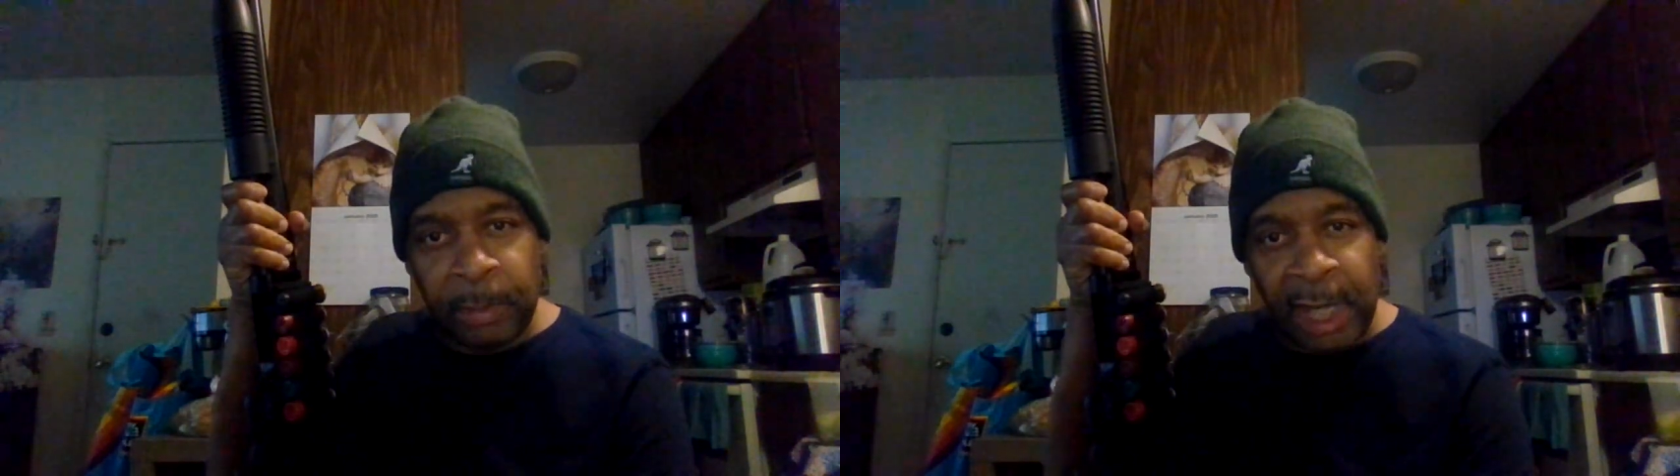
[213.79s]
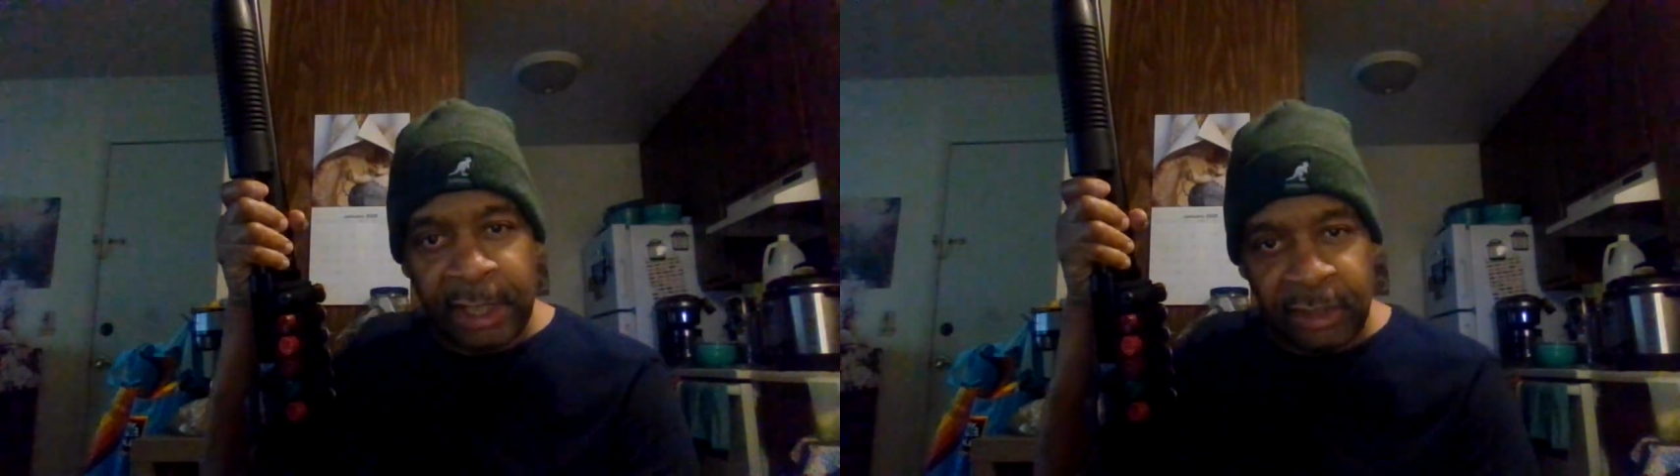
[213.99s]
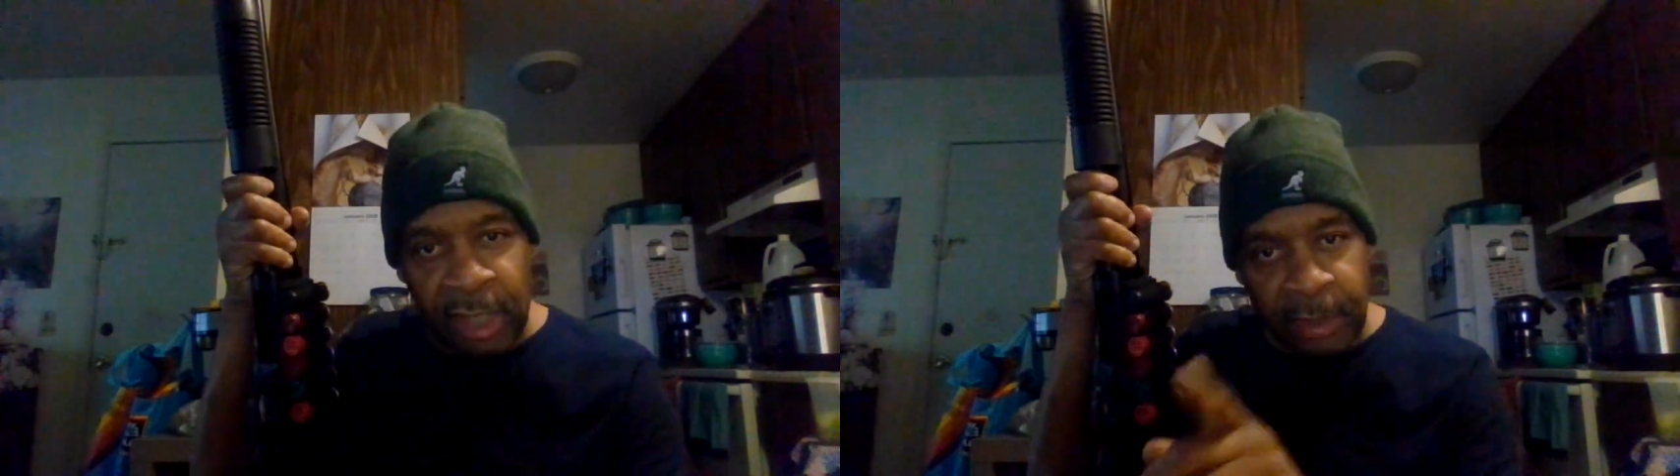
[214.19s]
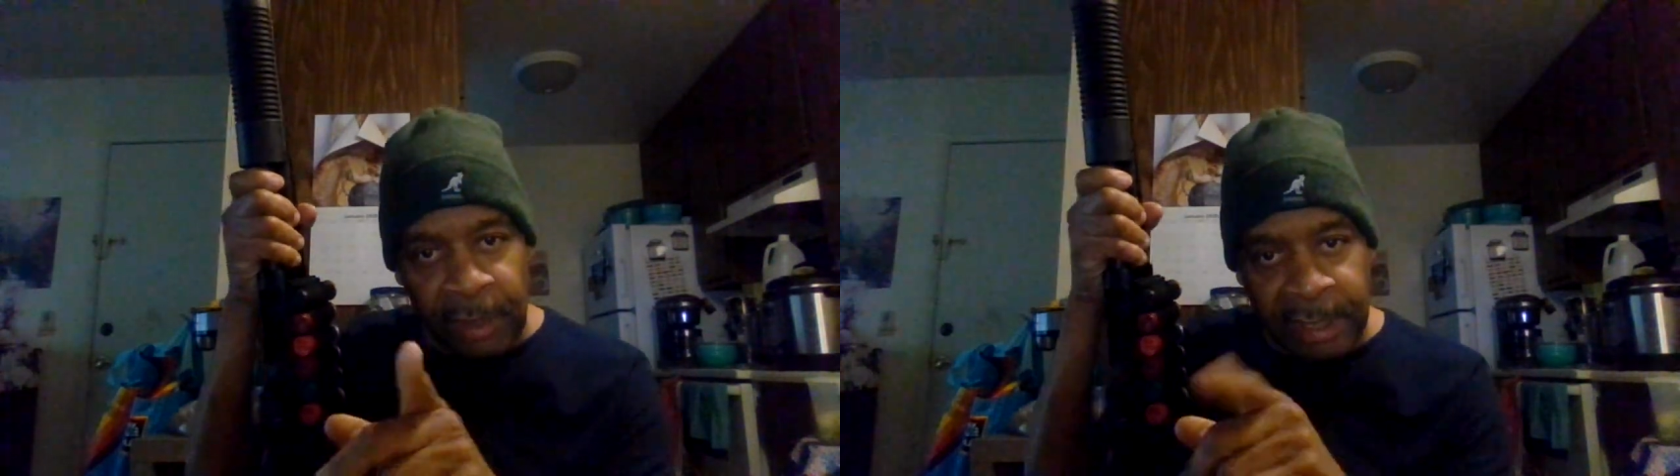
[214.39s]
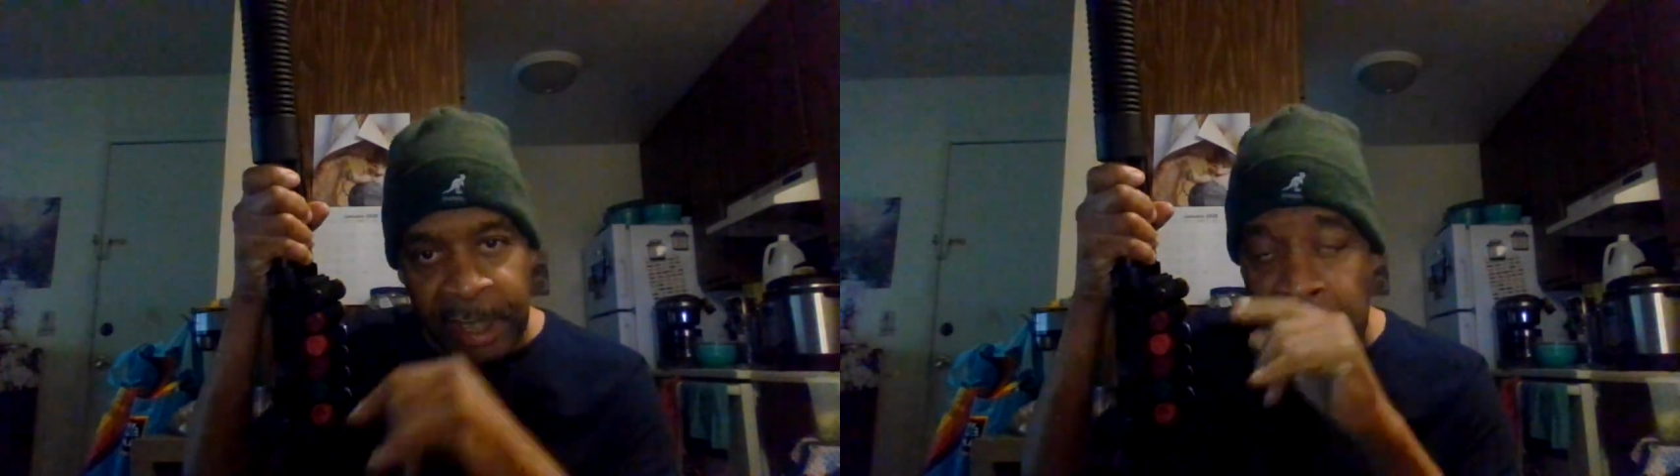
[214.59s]
but I can tell you
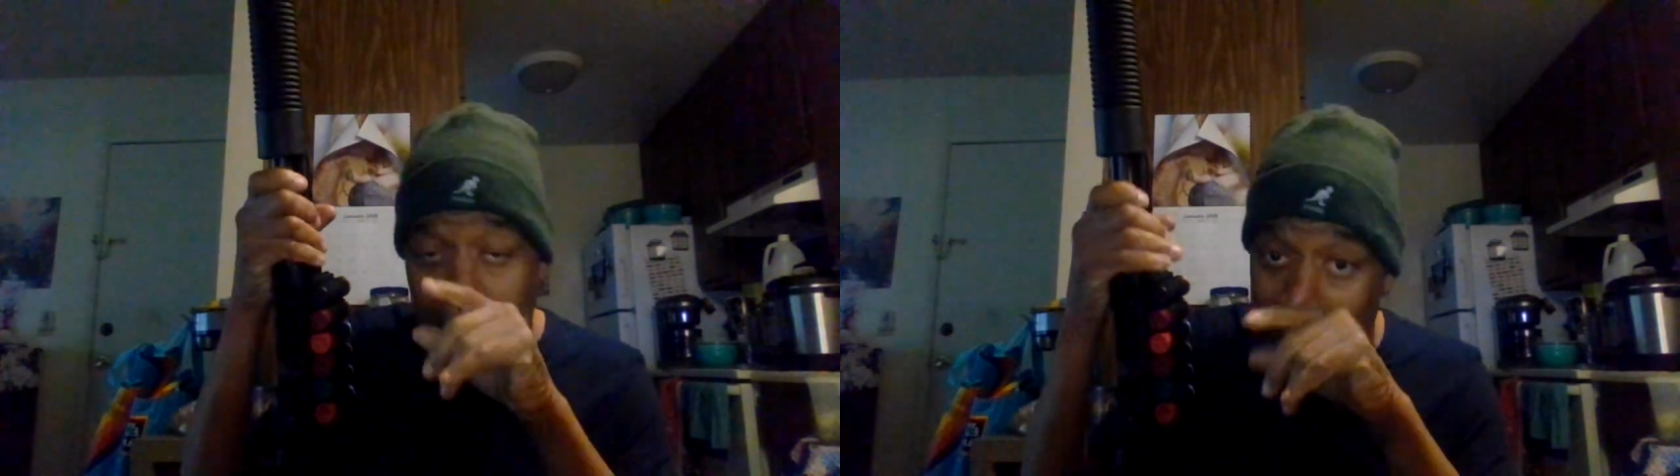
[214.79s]
right now,